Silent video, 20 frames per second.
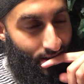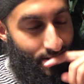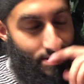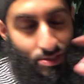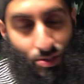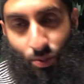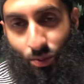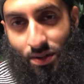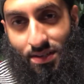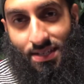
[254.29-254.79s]

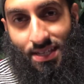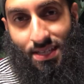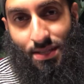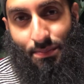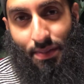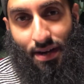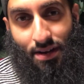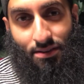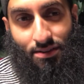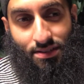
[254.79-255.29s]
Until one day the
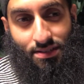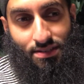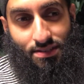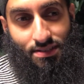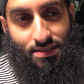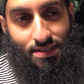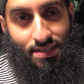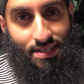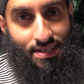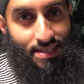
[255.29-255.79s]
parrot,
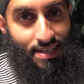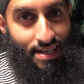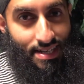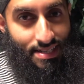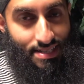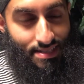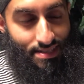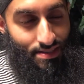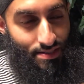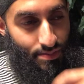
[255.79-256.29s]
he
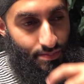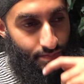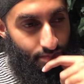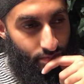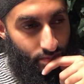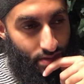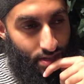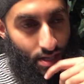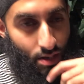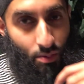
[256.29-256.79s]
died.
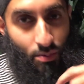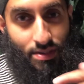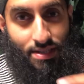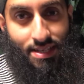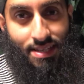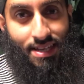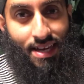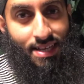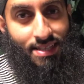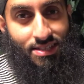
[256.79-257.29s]
And when
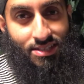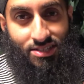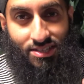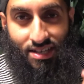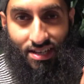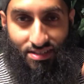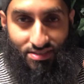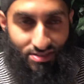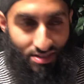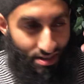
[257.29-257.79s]
he died, the
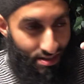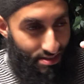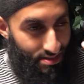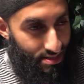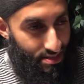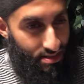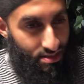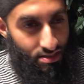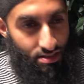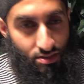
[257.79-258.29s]
sheikh started
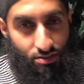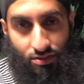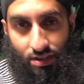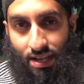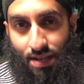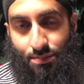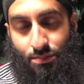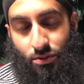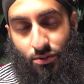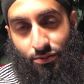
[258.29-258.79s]
to
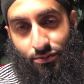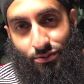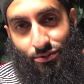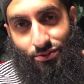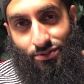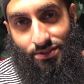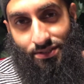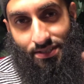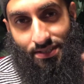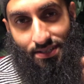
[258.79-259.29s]
cry
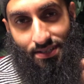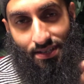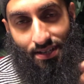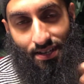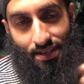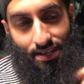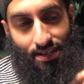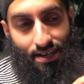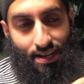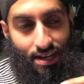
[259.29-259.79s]
profusely
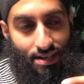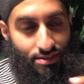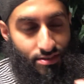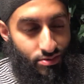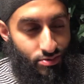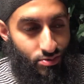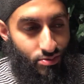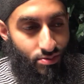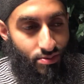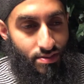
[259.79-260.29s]
and the
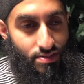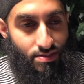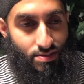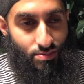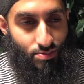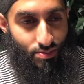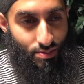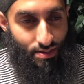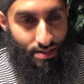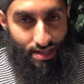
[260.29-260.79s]

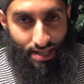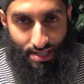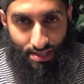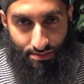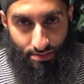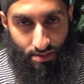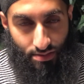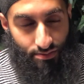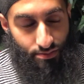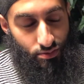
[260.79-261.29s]
students were kind
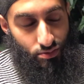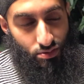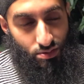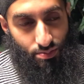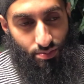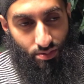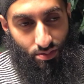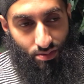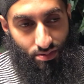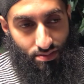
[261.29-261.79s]
of
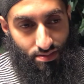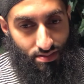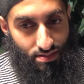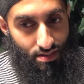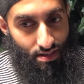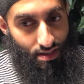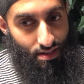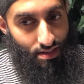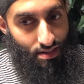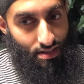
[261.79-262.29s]
confused because,
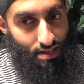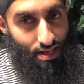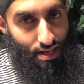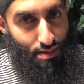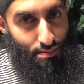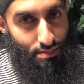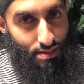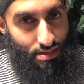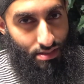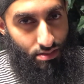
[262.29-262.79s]

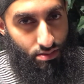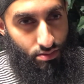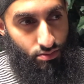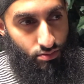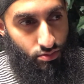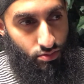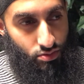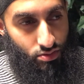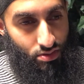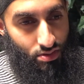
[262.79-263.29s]
I mean, you
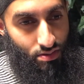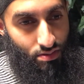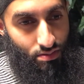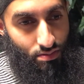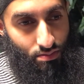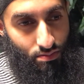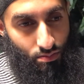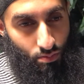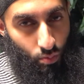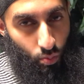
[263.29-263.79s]
shouldn't
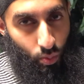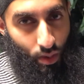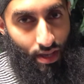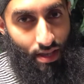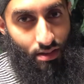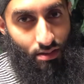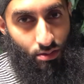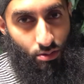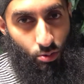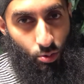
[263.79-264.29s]

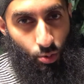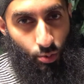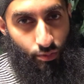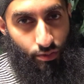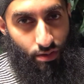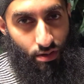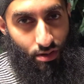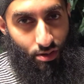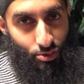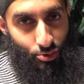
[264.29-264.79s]
wail
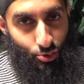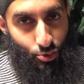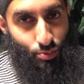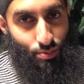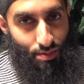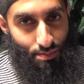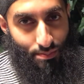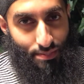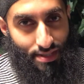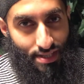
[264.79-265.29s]
over a
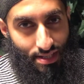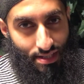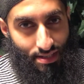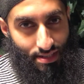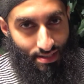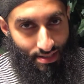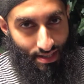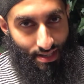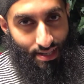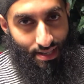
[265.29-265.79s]
human
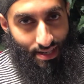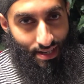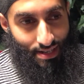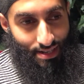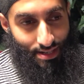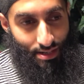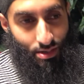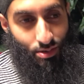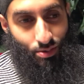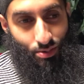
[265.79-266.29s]
being dying,
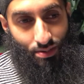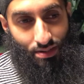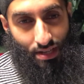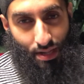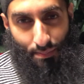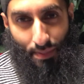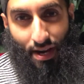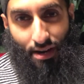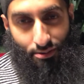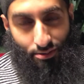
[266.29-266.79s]
let alone a
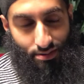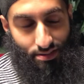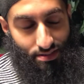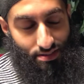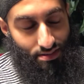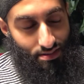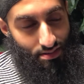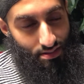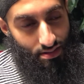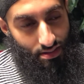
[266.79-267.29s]
parrot.